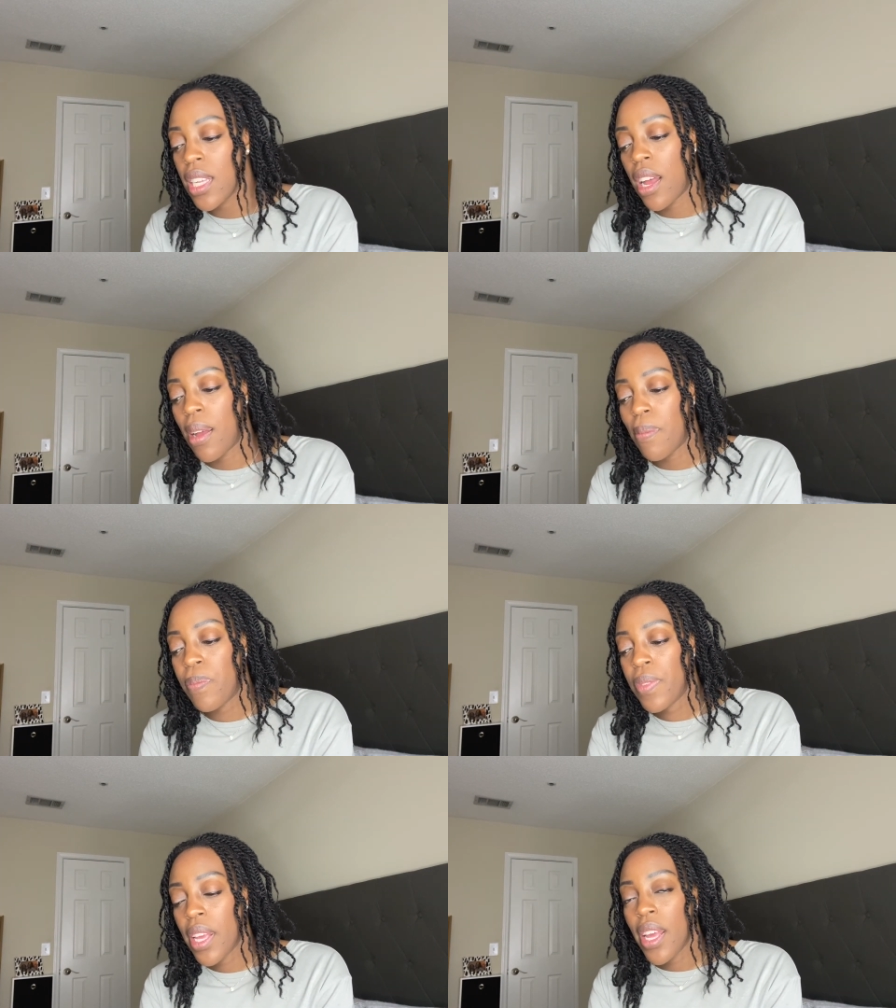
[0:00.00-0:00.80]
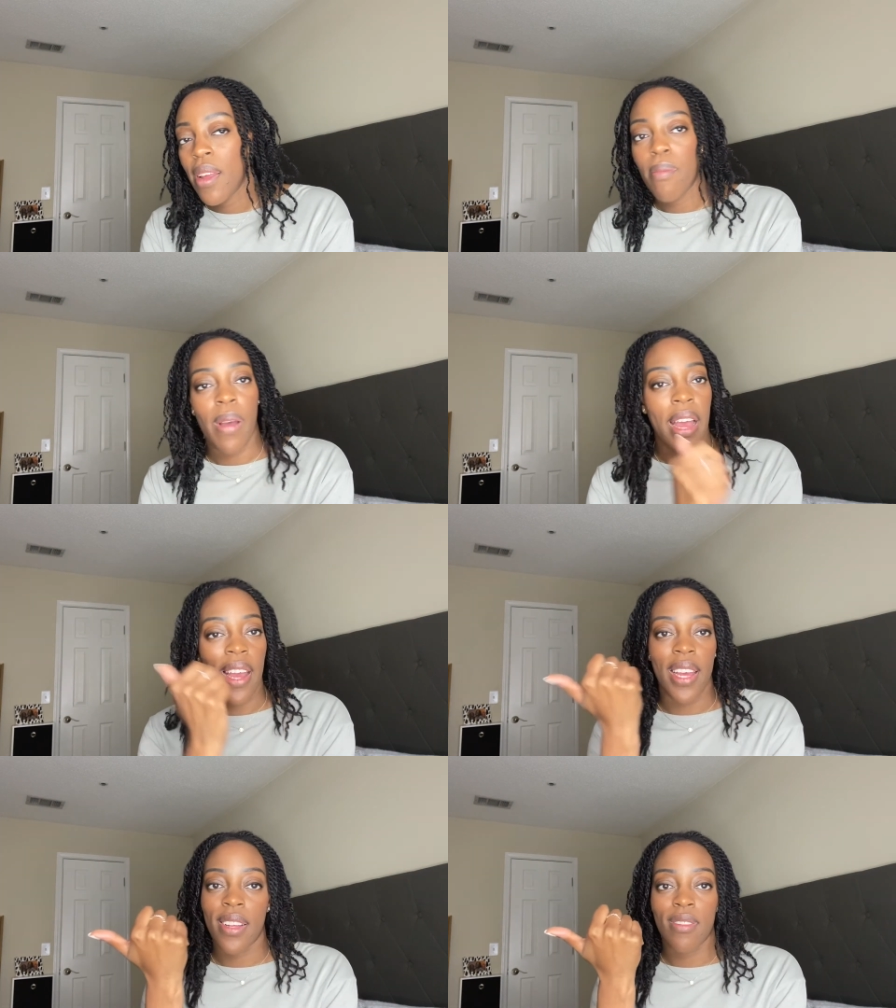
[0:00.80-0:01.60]
Um,
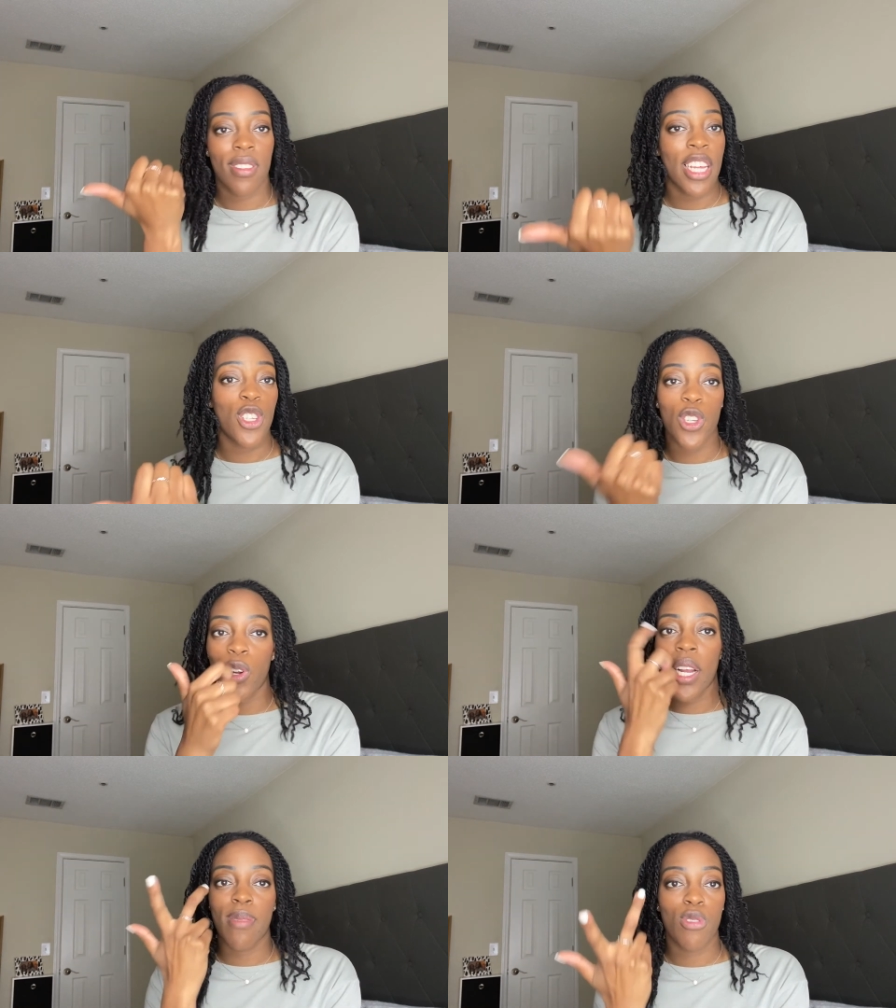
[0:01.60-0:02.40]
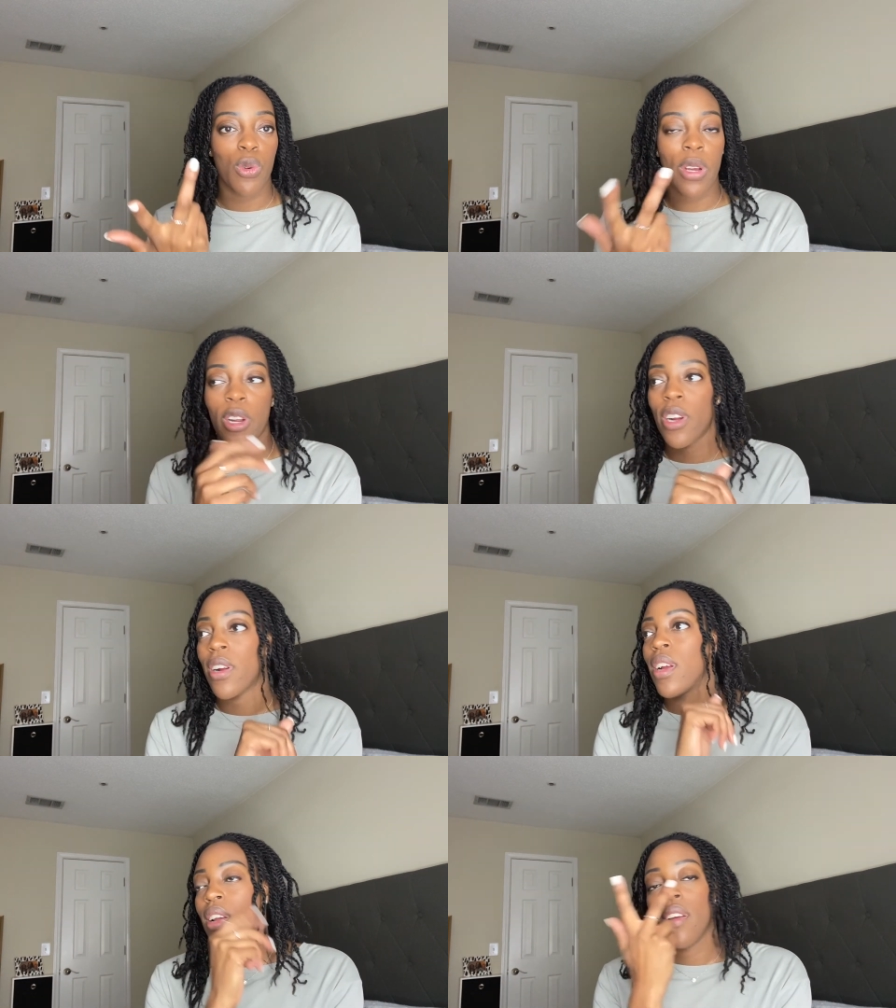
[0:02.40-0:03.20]
my Instagram,
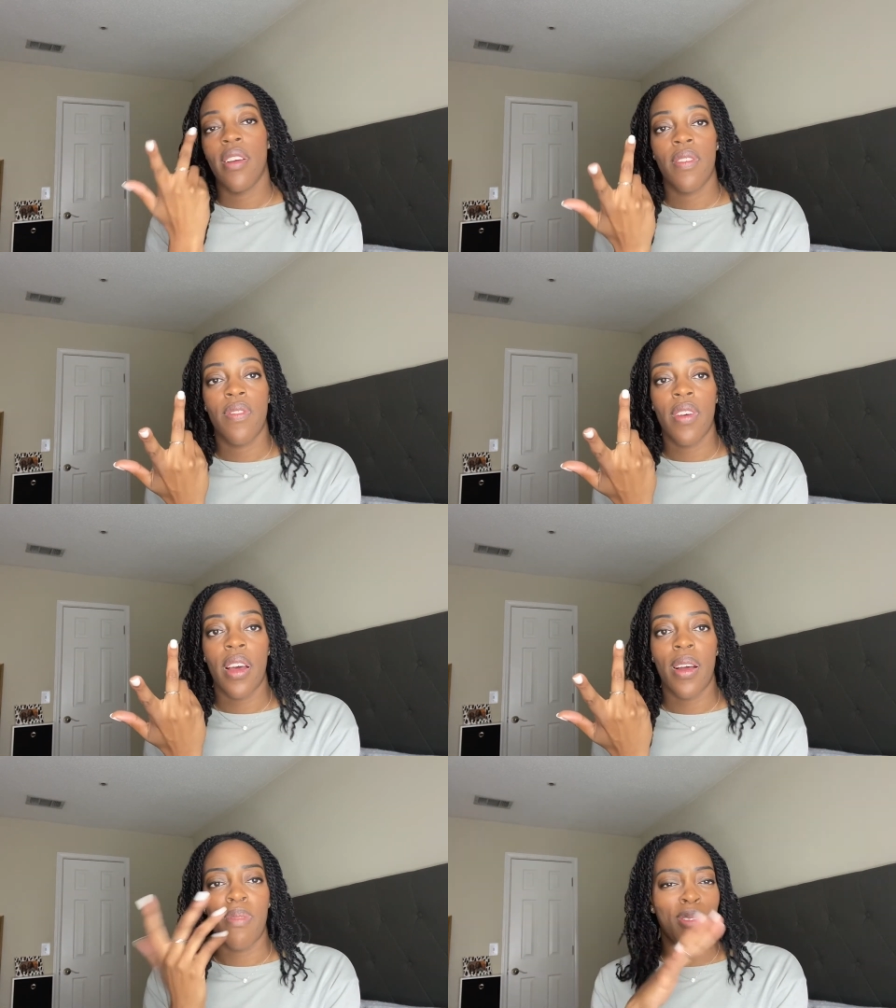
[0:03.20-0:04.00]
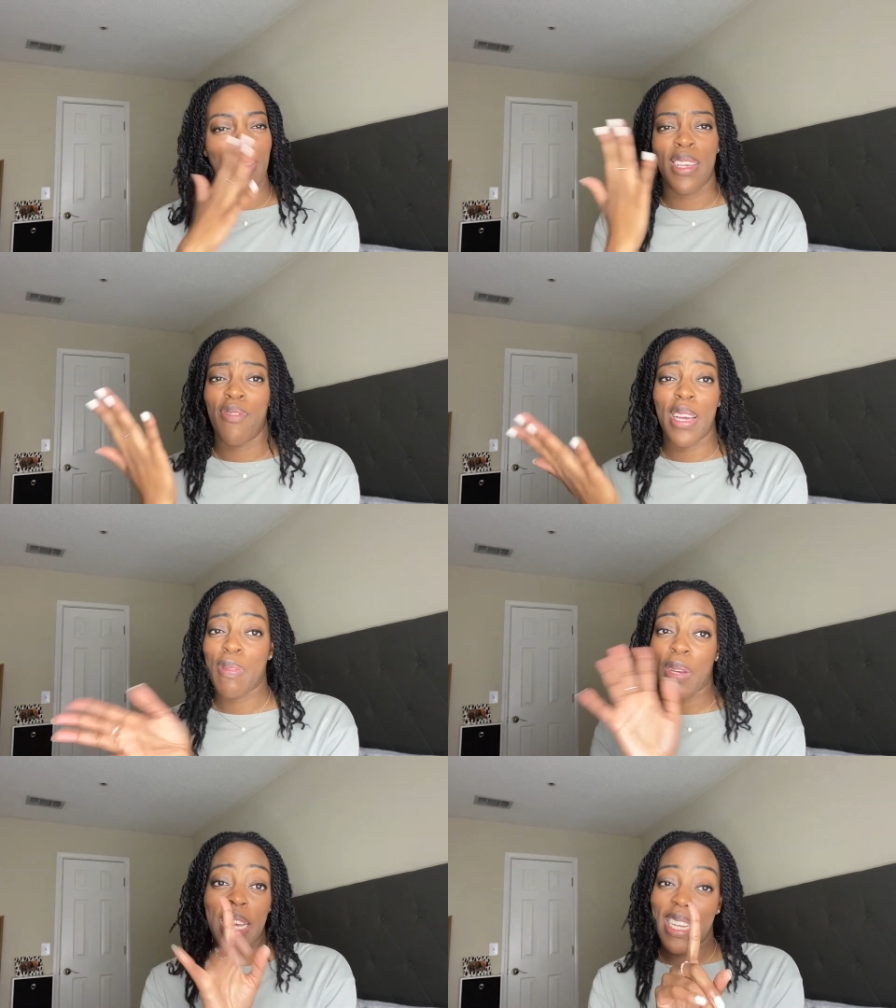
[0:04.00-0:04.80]
Twitter, um, I'm supposed to say Facebook.